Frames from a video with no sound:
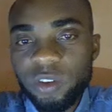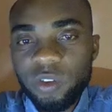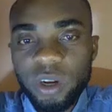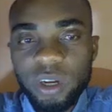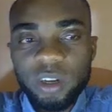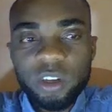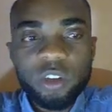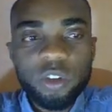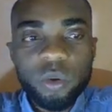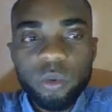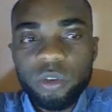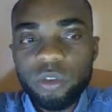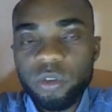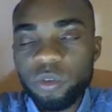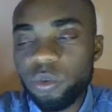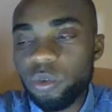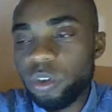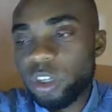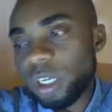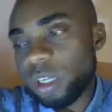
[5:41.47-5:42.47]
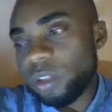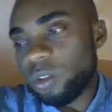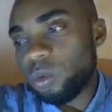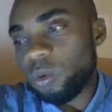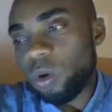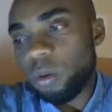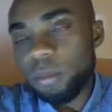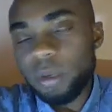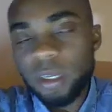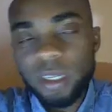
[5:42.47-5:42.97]
tradition was crucial to
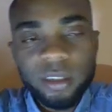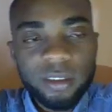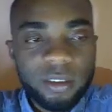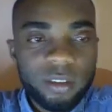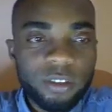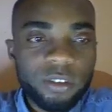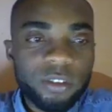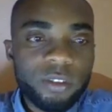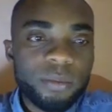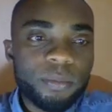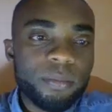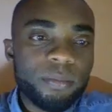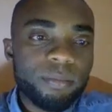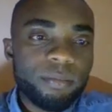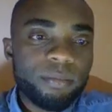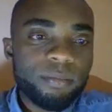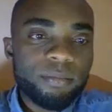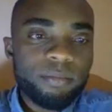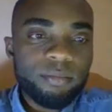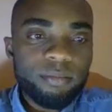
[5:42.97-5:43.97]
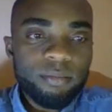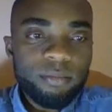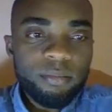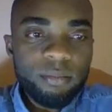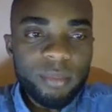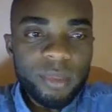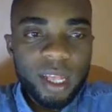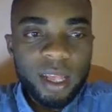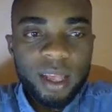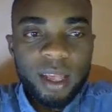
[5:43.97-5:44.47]
communities.
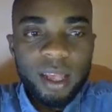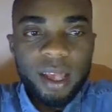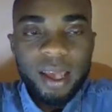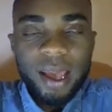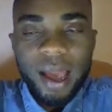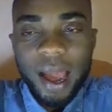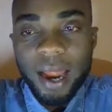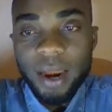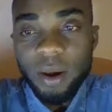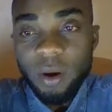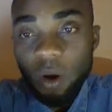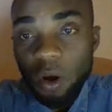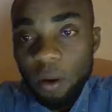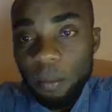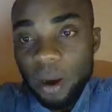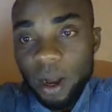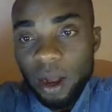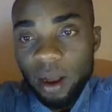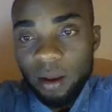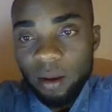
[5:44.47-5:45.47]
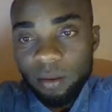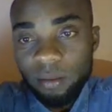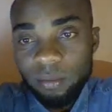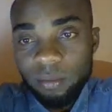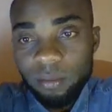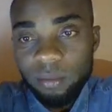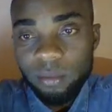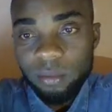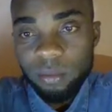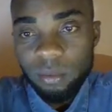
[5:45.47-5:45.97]
An Oba
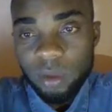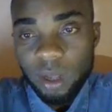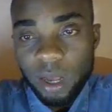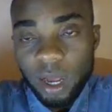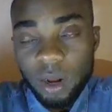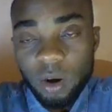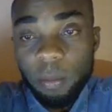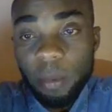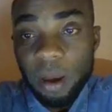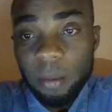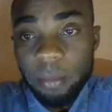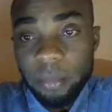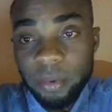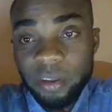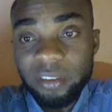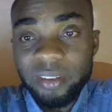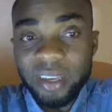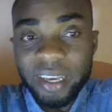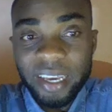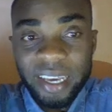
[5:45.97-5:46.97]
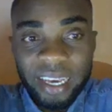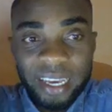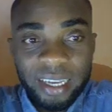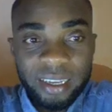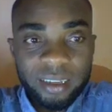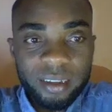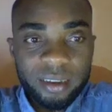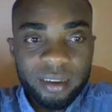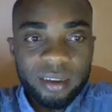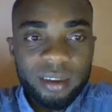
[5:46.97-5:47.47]
means a king.
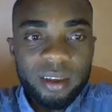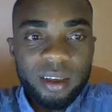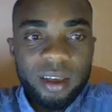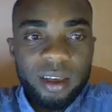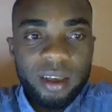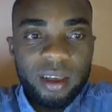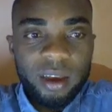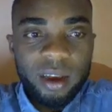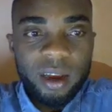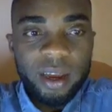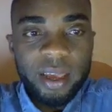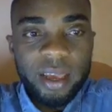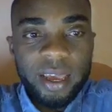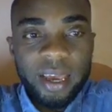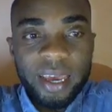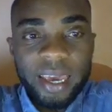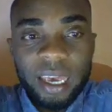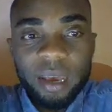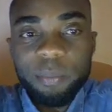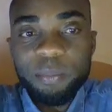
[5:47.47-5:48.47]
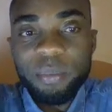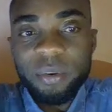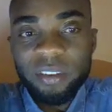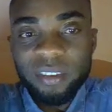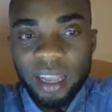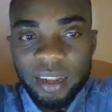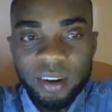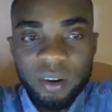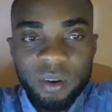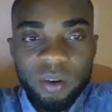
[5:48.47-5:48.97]
A king
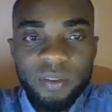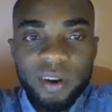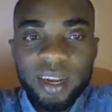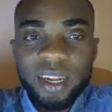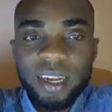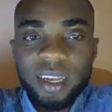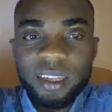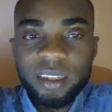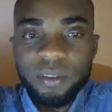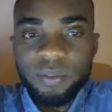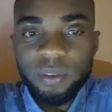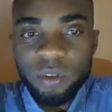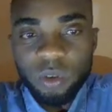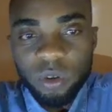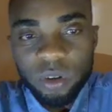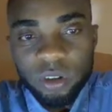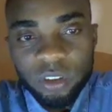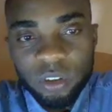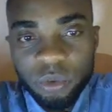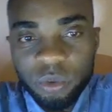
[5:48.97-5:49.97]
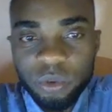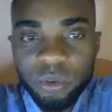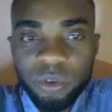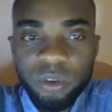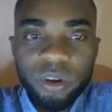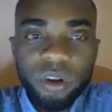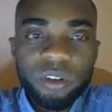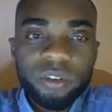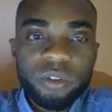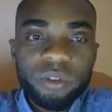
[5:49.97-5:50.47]
presiding over the native authority could
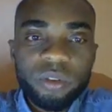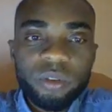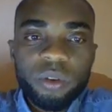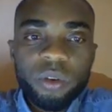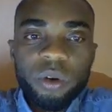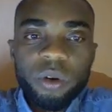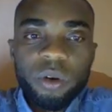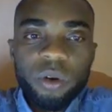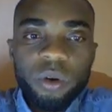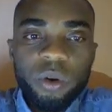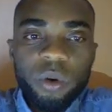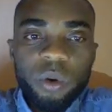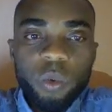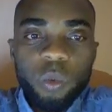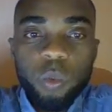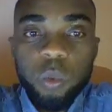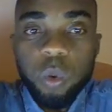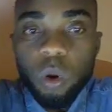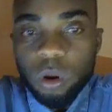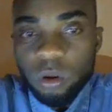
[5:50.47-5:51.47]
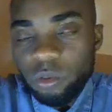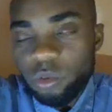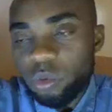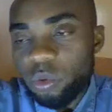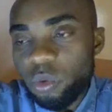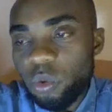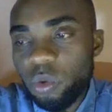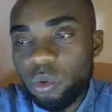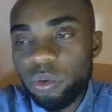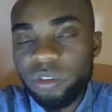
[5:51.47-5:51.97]
not want to
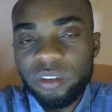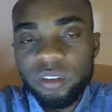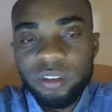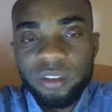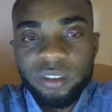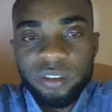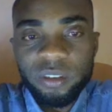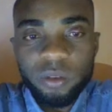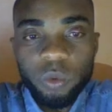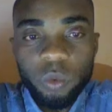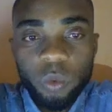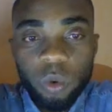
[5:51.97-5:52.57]
lose his